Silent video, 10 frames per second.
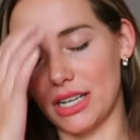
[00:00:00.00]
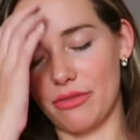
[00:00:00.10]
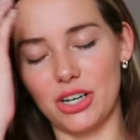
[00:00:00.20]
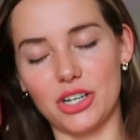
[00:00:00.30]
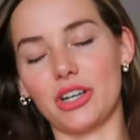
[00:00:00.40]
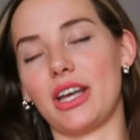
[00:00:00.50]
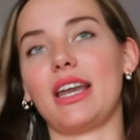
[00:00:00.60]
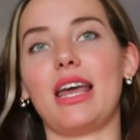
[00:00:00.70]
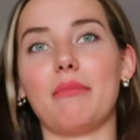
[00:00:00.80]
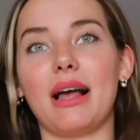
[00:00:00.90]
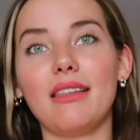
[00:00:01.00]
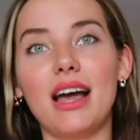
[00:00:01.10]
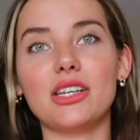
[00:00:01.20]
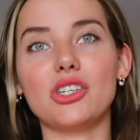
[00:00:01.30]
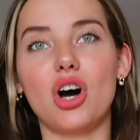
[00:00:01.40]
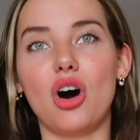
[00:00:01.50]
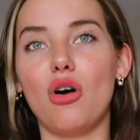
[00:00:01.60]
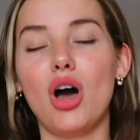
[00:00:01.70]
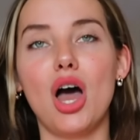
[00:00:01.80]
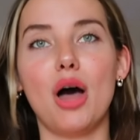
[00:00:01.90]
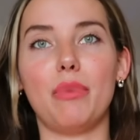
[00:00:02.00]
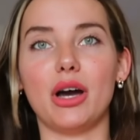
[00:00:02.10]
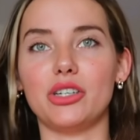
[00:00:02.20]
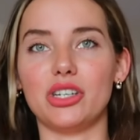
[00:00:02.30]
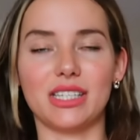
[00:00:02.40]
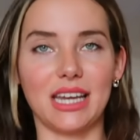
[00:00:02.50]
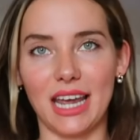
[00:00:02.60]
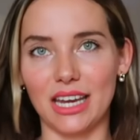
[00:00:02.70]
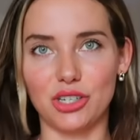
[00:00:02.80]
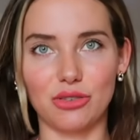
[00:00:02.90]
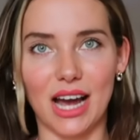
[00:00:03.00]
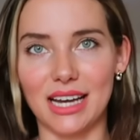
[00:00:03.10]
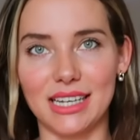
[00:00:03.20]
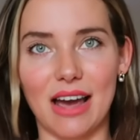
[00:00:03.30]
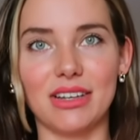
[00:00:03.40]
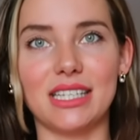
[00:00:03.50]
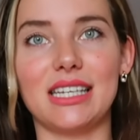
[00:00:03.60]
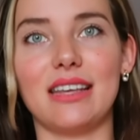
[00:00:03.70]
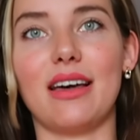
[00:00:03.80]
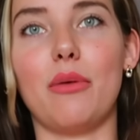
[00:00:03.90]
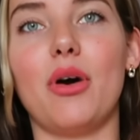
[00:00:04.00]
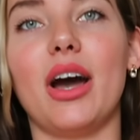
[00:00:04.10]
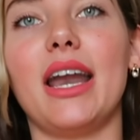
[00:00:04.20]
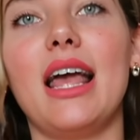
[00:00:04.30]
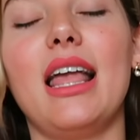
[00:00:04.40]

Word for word: I featured it in my last haul, but just in case you guys haven't seen that one,